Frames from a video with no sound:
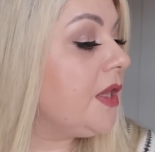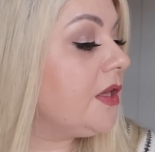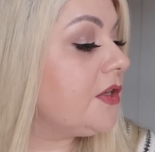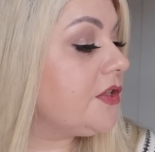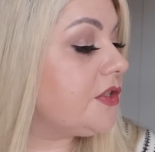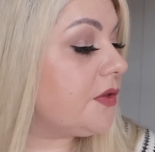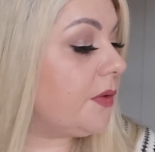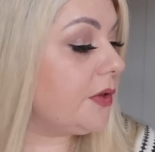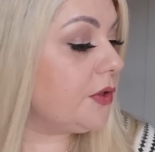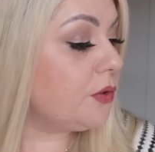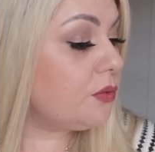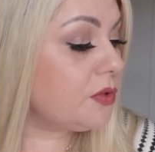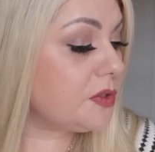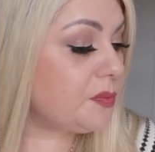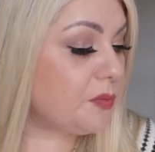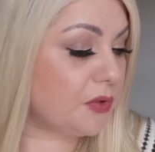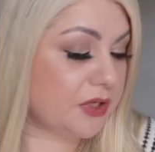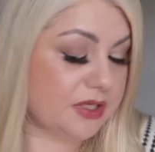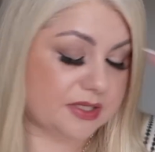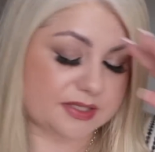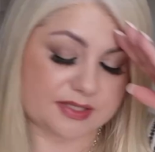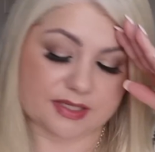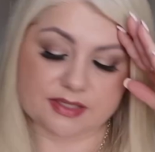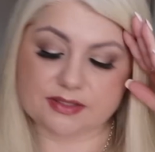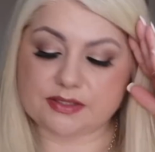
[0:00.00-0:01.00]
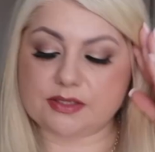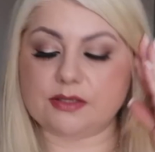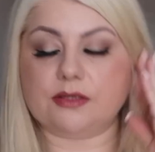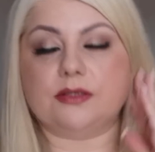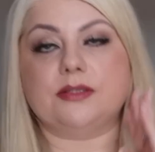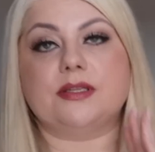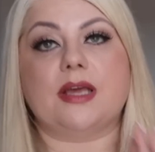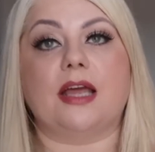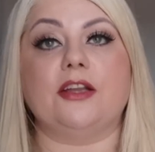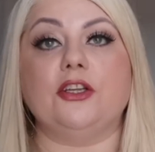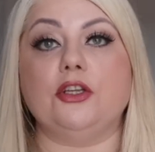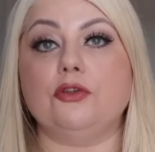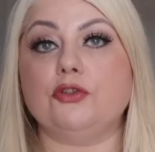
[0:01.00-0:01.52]
So I always bring scissors,
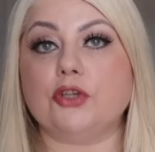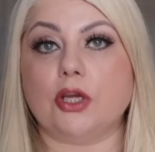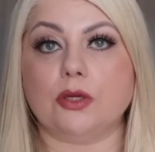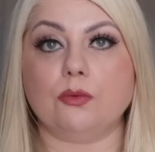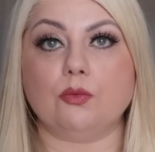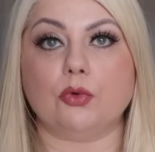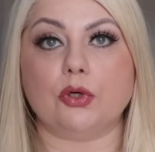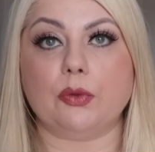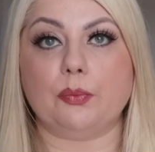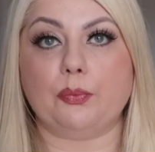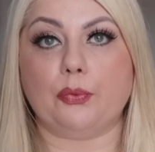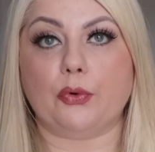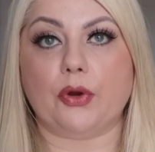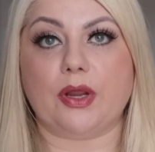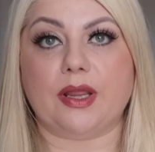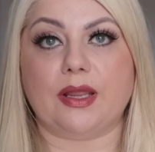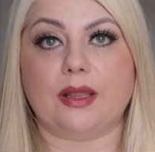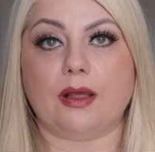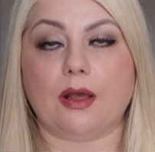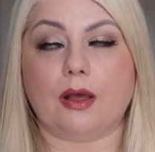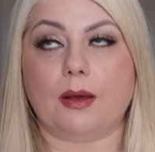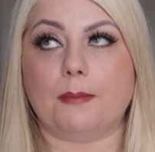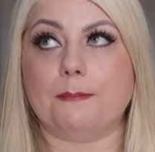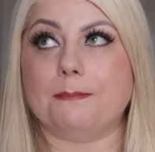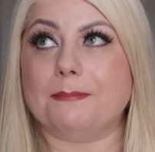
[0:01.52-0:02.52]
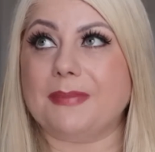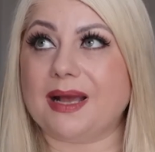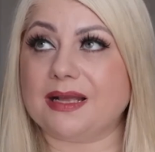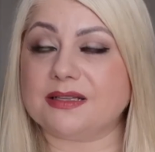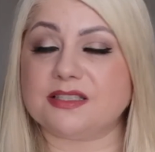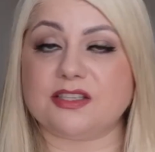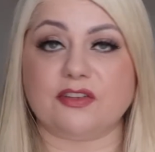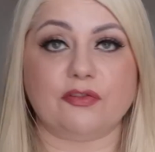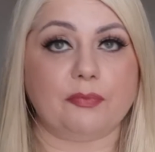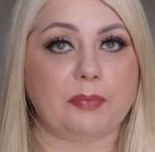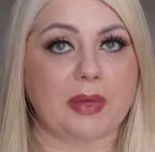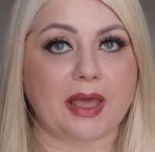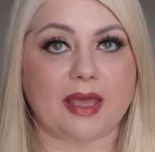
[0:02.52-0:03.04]
and you don't want to bring a
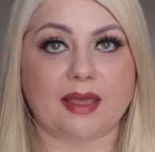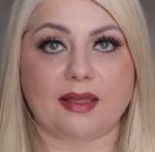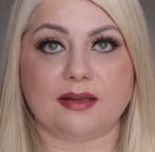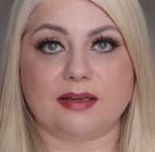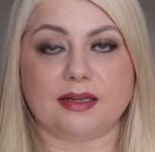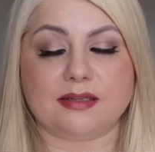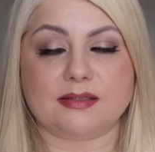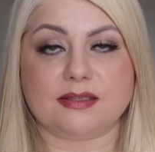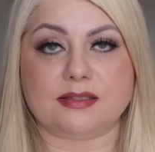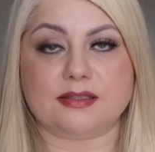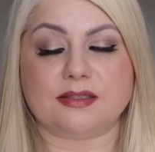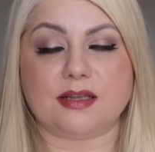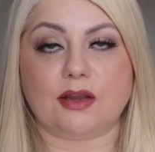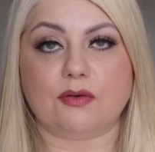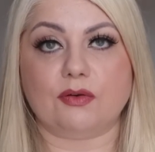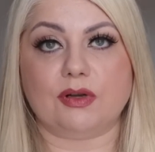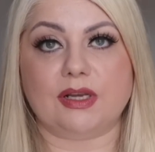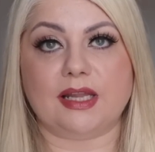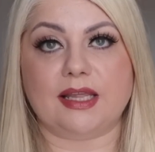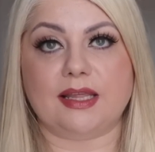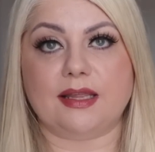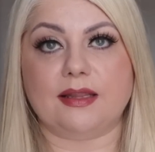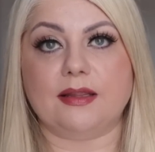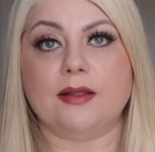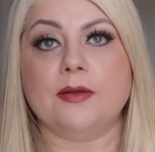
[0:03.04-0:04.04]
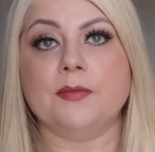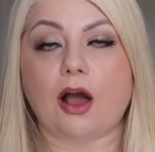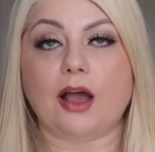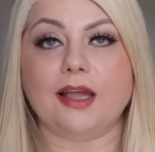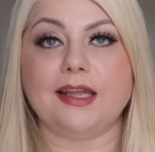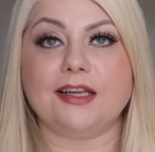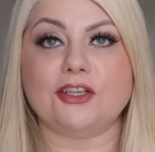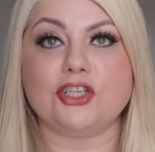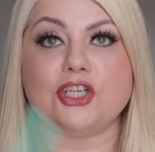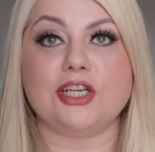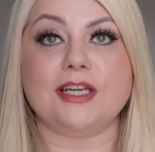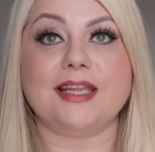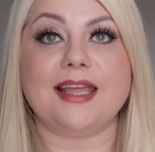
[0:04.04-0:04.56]
massive pair necessarily. I
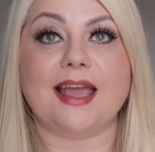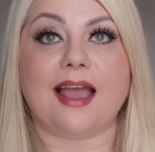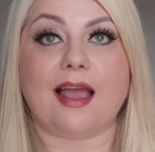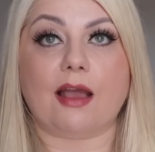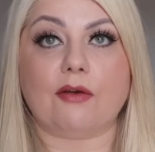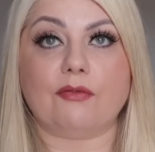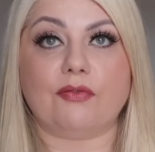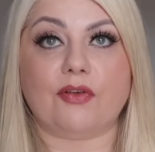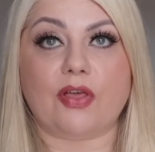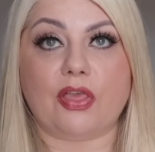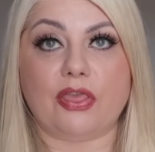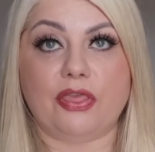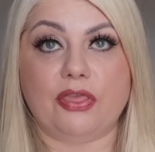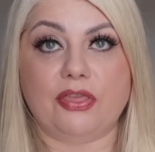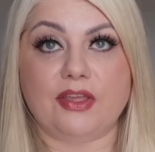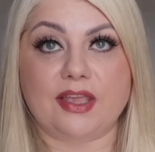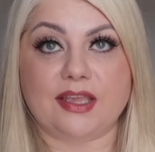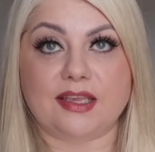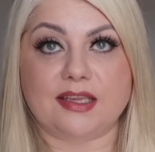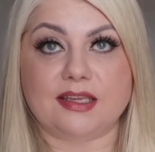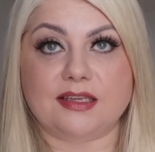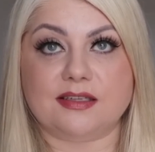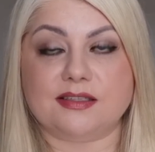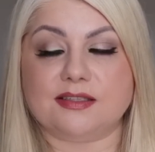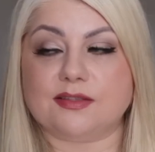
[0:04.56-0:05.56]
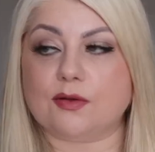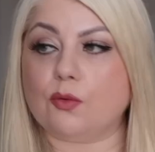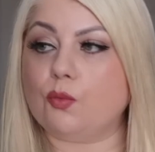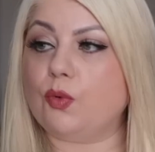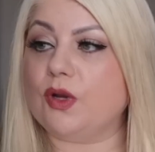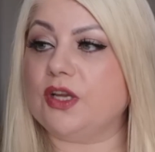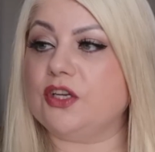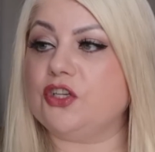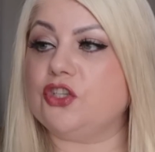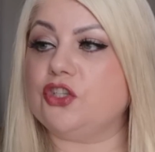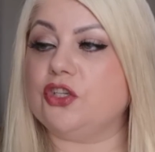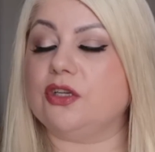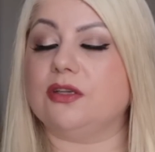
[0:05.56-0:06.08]
actually have these,
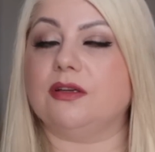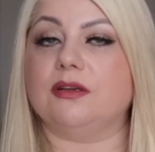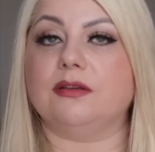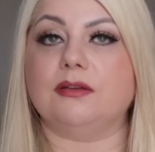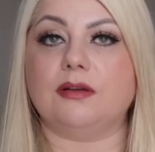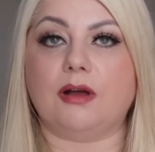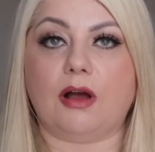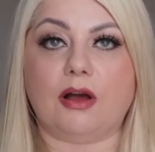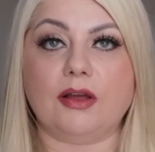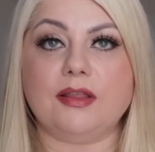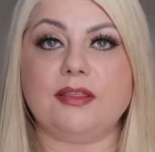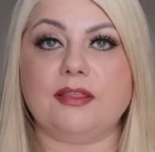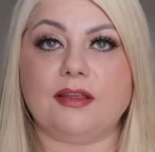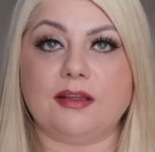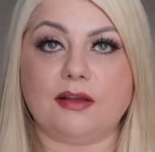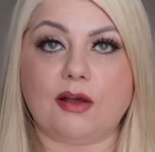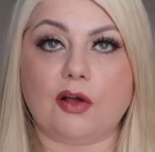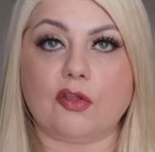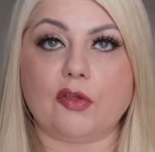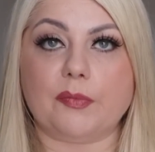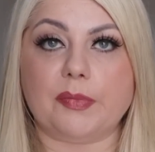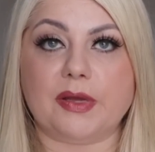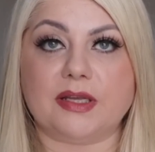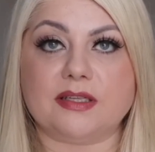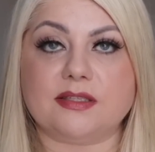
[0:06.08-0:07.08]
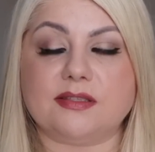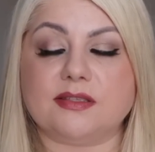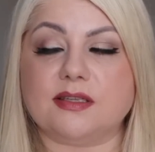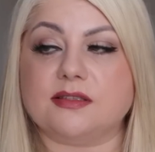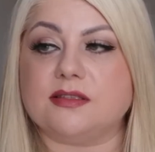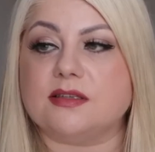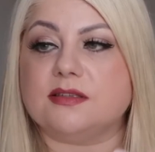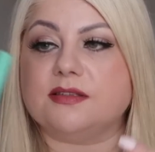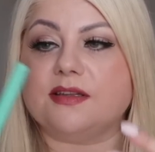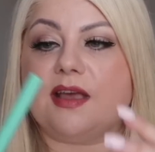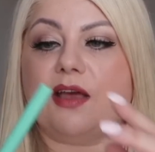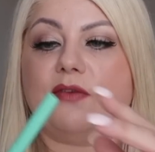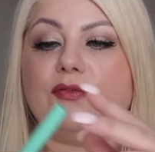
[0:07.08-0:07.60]
which I think are the best
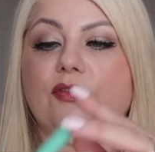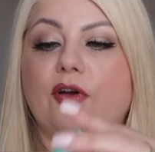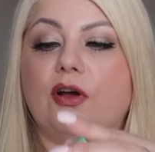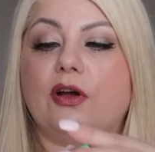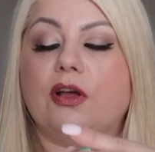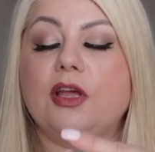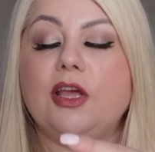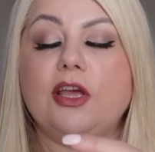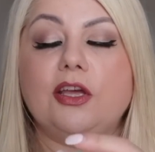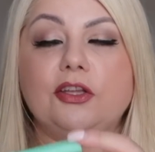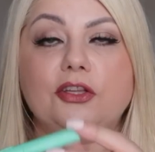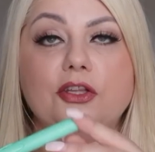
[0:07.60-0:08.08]
scissors ever.